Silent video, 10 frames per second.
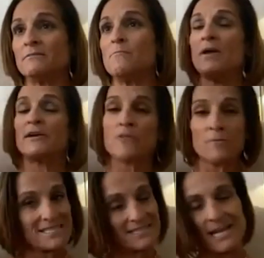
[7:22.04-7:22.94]
men are the
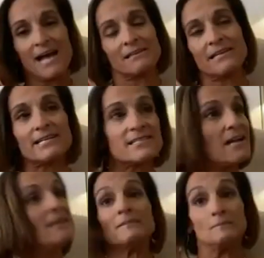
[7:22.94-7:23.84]
best
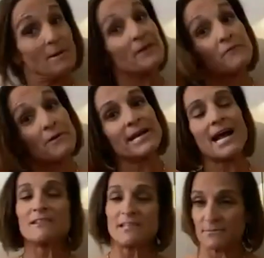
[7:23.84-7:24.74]
athletes. Men are great
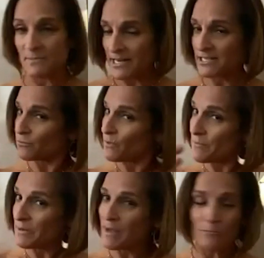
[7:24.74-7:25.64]
athletes, but us
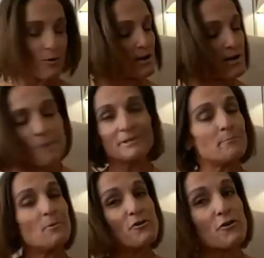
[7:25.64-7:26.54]
women, man, we're coming
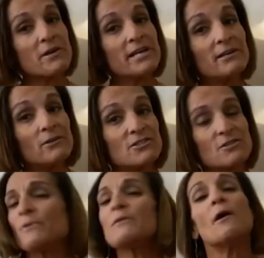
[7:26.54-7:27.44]
up on your heels,
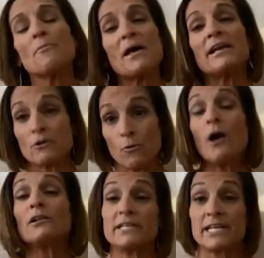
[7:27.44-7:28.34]
and we want that
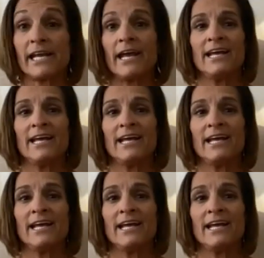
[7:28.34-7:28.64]
equality.